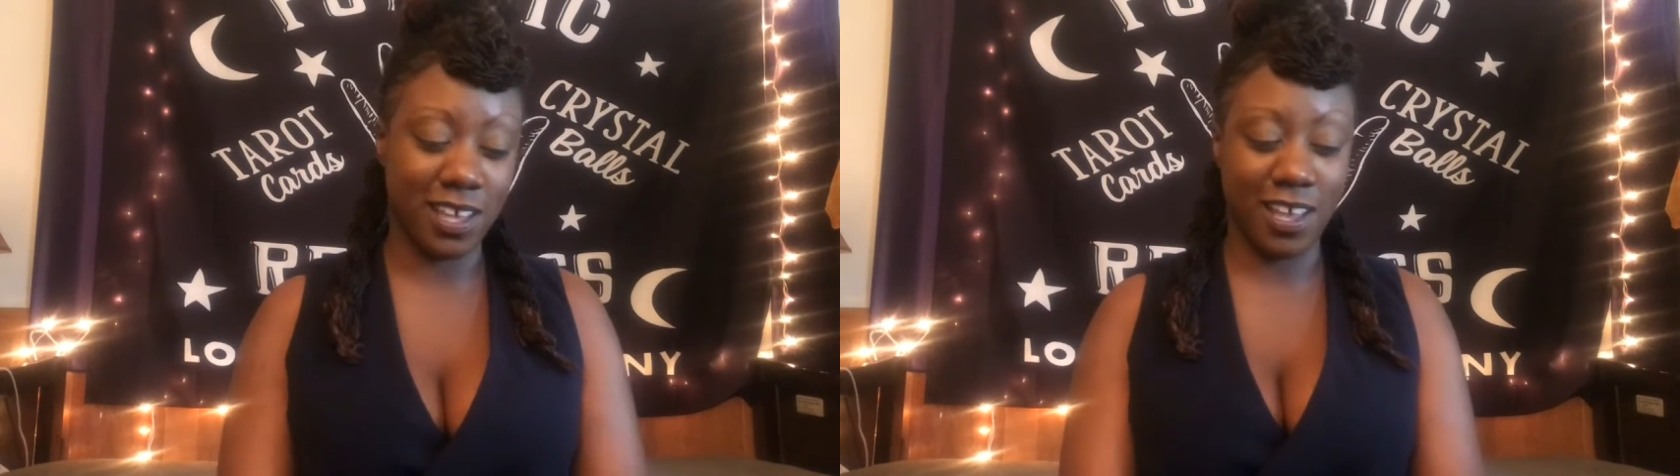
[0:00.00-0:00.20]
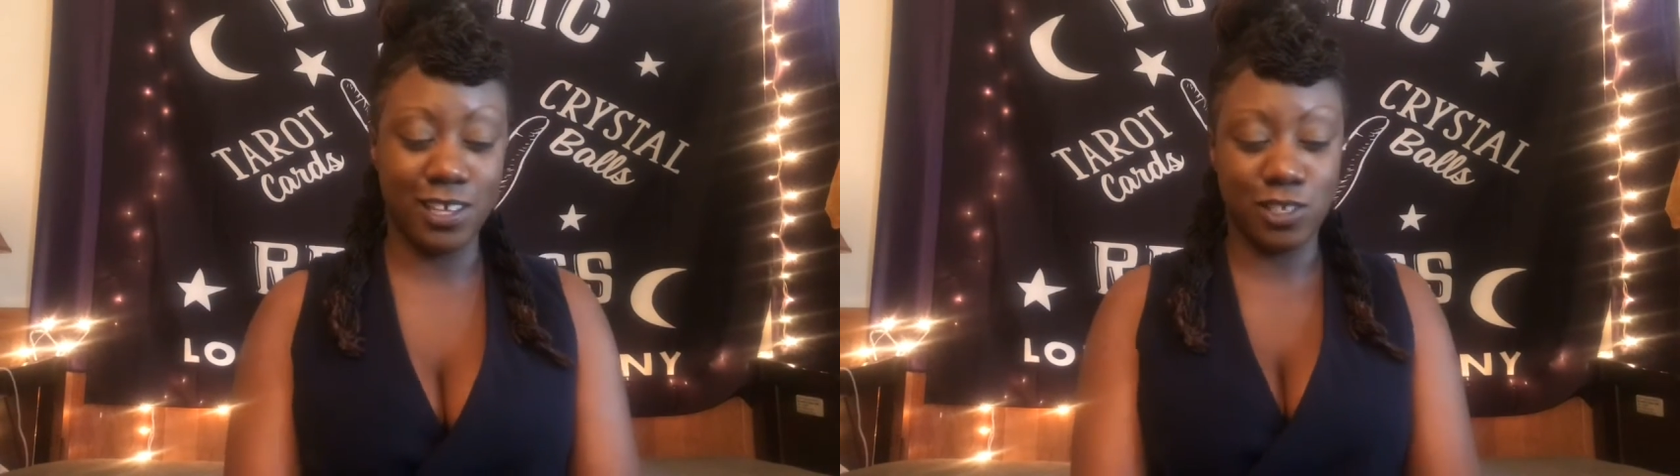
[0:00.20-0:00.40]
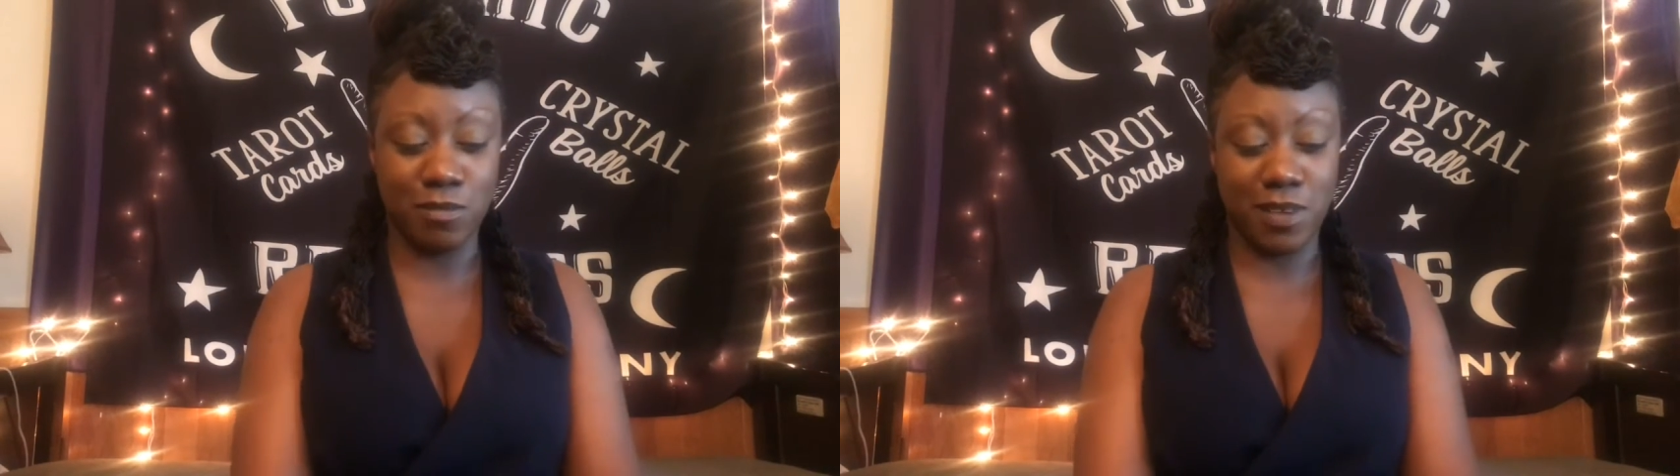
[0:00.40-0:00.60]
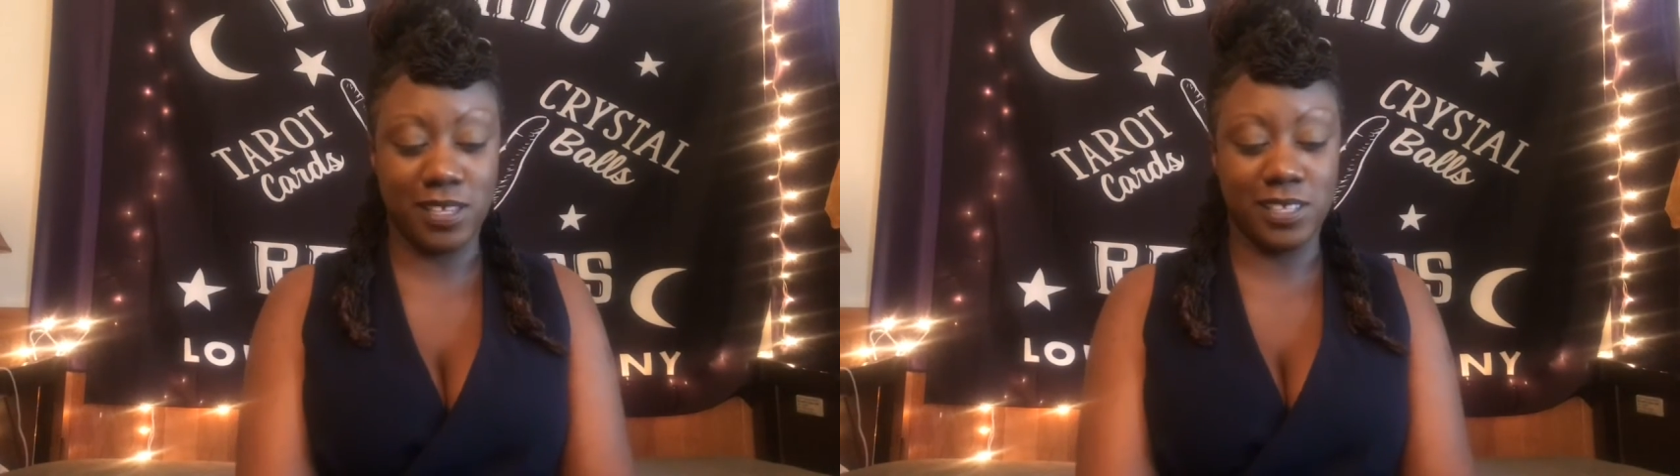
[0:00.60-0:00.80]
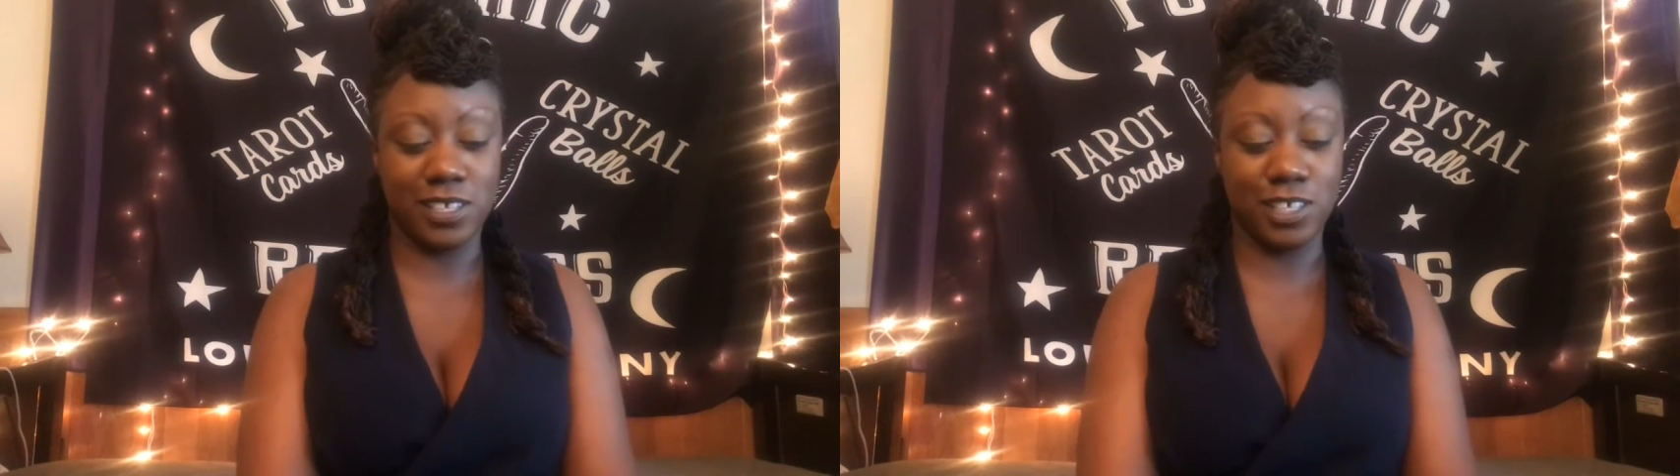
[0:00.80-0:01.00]
angel
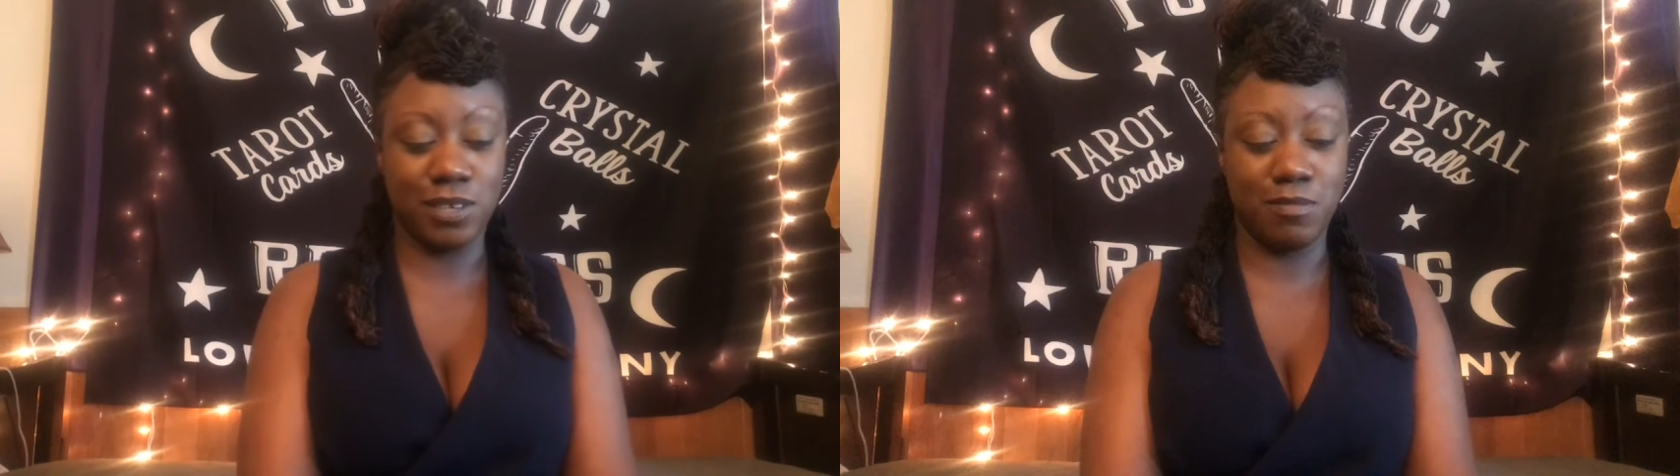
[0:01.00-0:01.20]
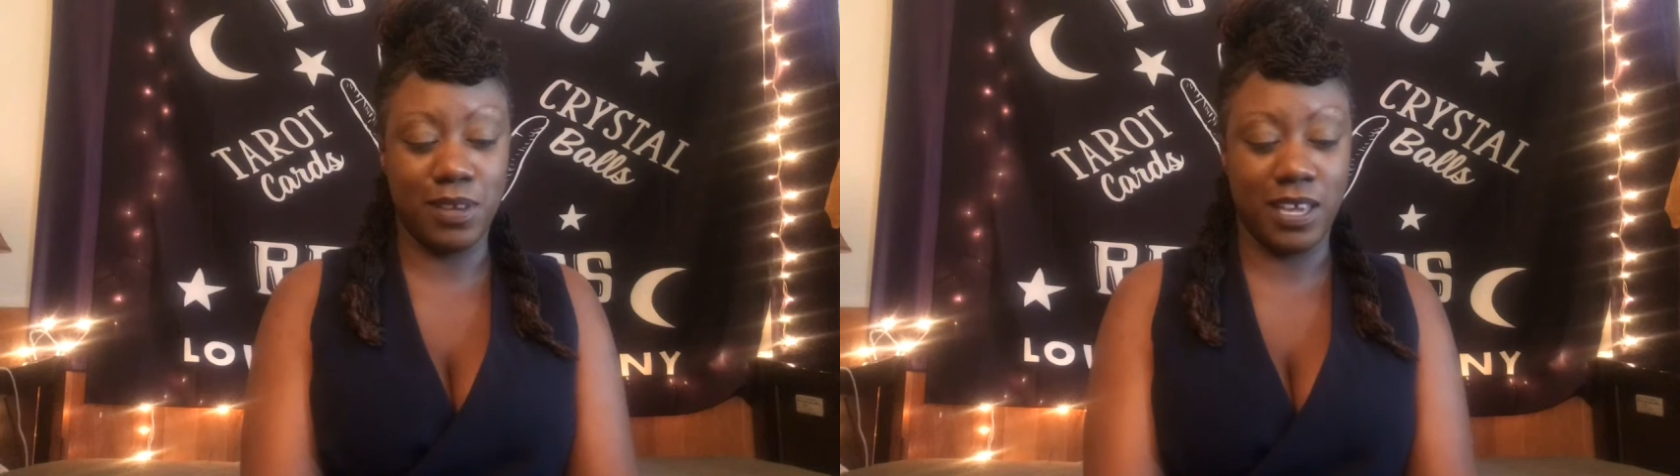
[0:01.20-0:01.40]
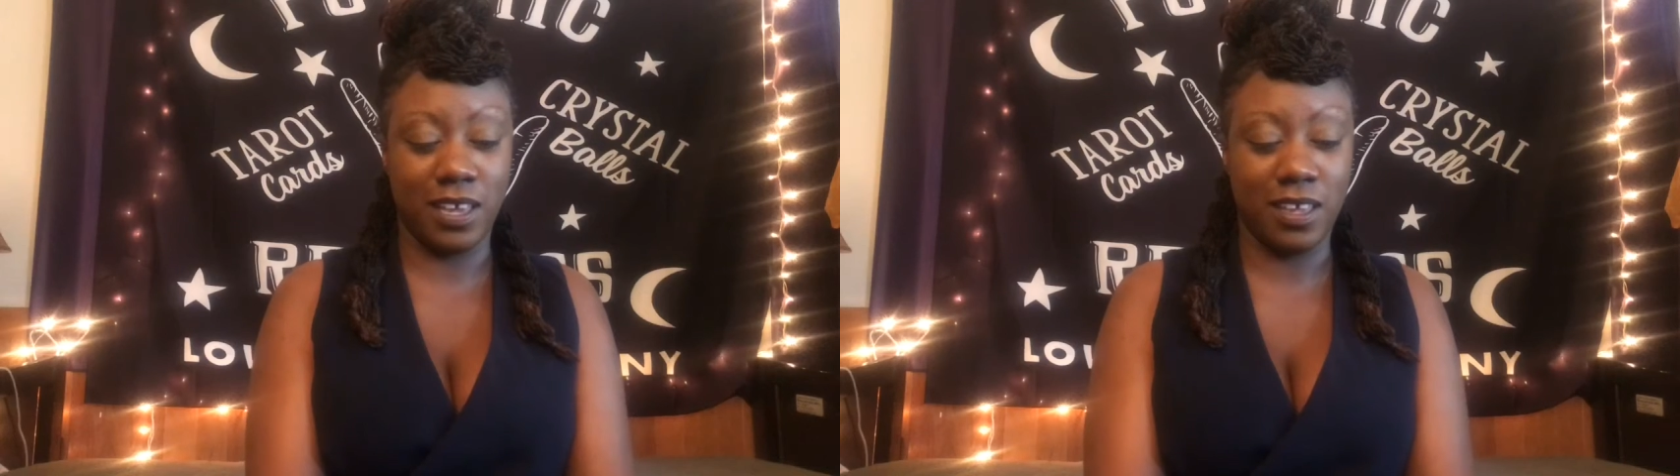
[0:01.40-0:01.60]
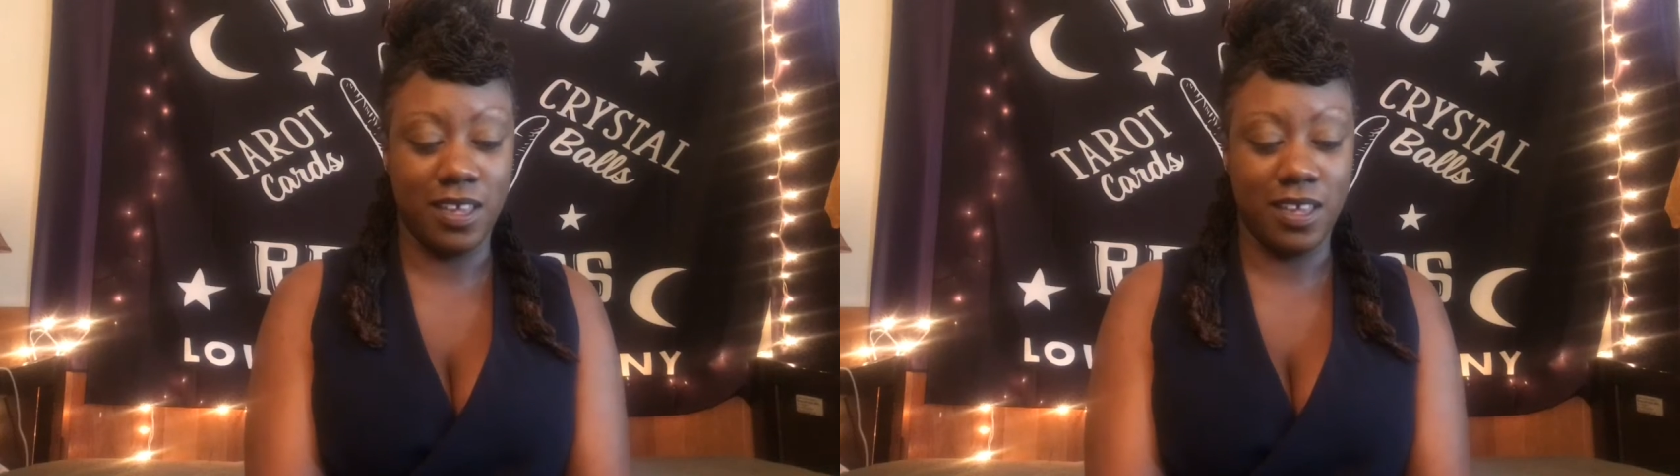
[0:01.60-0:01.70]
message could be.